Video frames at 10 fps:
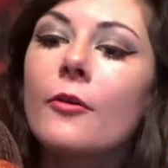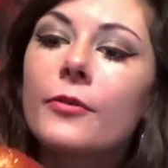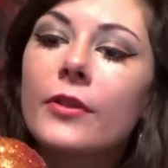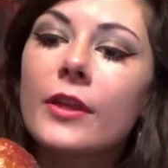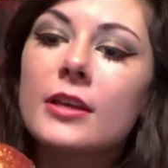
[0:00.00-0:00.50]

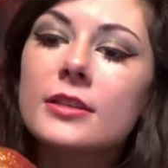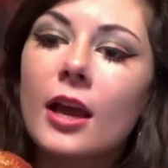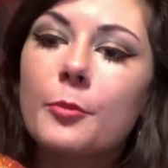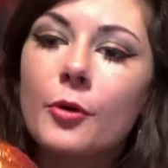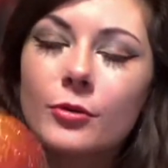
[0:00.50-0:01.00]
For this,
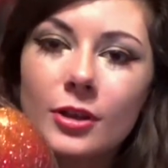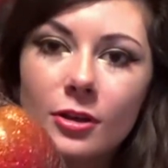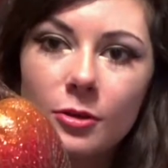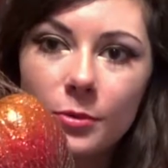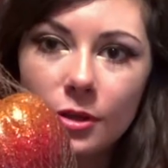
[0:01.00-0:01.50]
I'm only
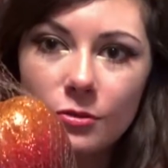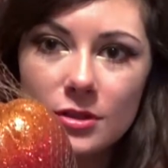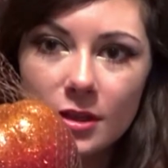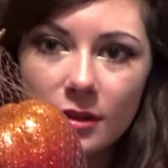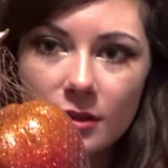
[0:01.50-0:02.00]
to be
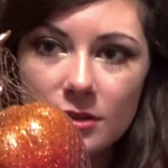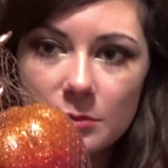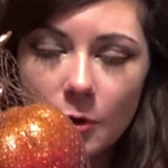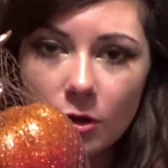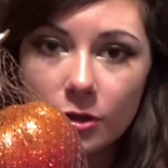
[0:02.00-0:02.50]
using these
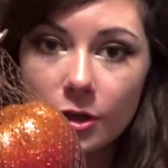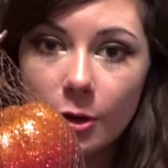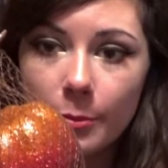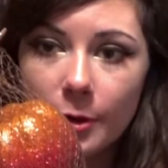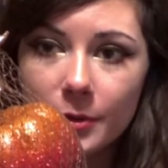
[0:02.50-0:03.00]
smaller
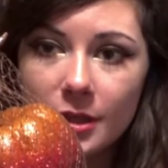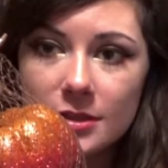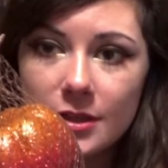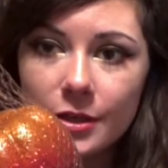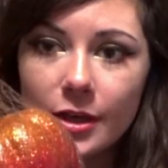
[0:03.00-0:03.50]

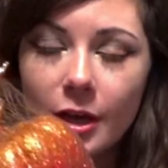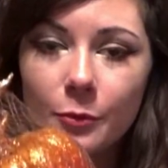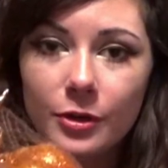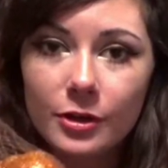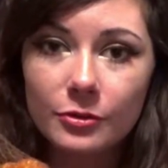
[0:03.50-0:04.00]
pumpkins here, and
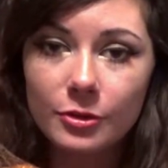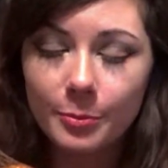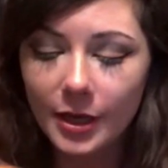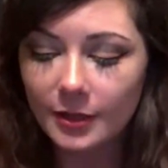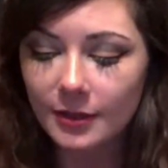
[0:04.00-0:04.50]
we're going to
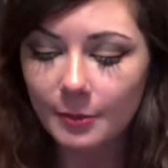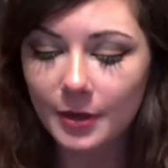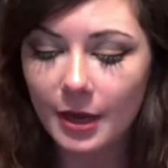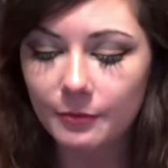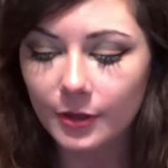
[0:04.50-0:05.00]
repaint them
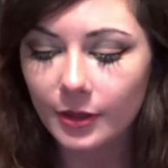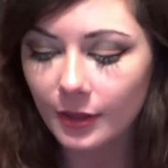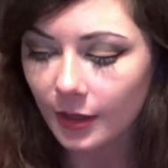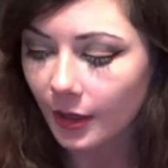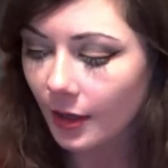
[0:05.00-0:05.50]
and
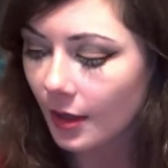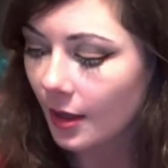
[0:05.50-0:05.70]
everything.